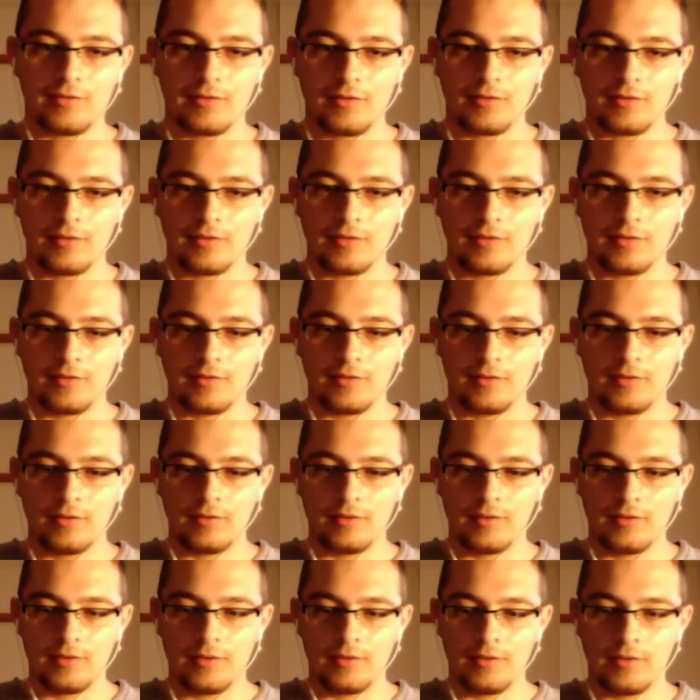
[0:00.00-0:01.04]
if we
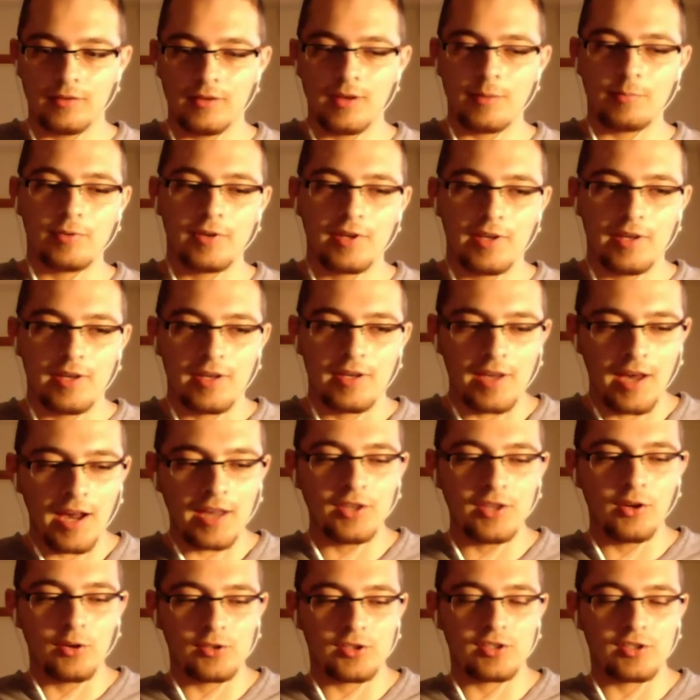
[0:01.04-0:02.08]
yep. I know it's going
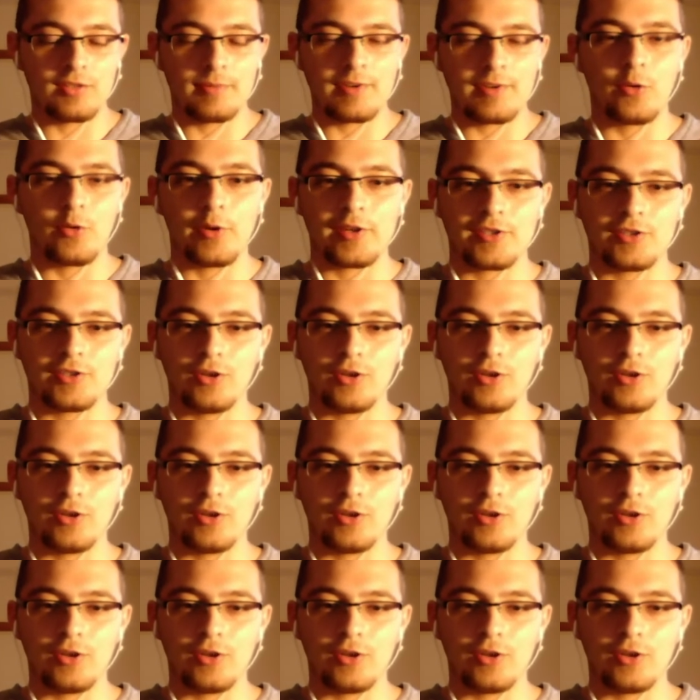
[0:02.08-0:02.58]
to be Quicksilver.